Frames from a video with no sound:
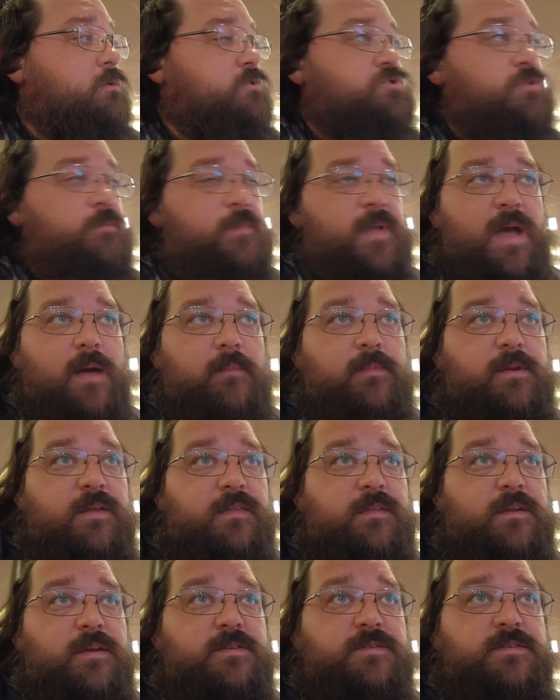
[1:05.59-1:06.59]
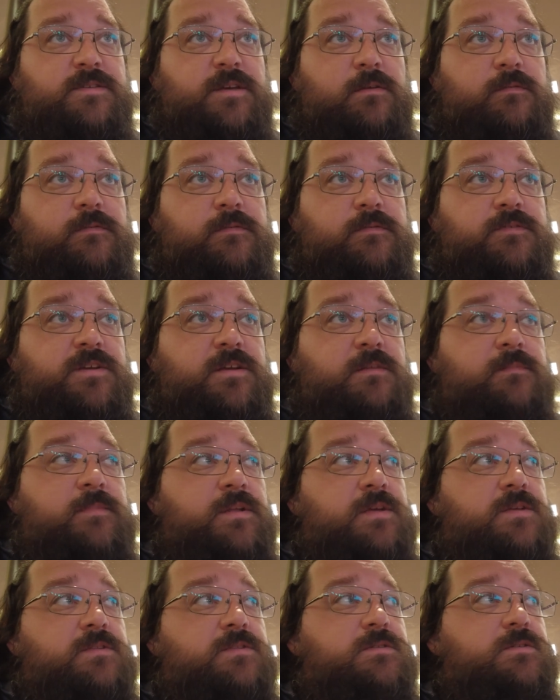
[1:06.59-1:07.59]
Should be happening in the next 10 or 15
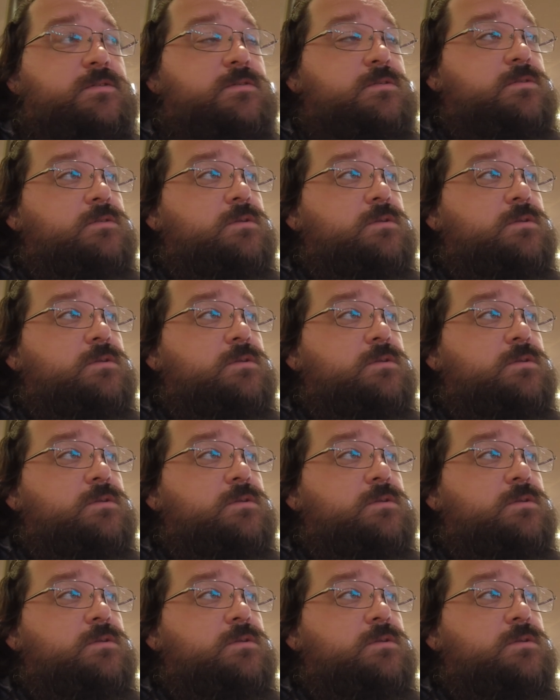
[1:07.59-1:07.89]
minutes.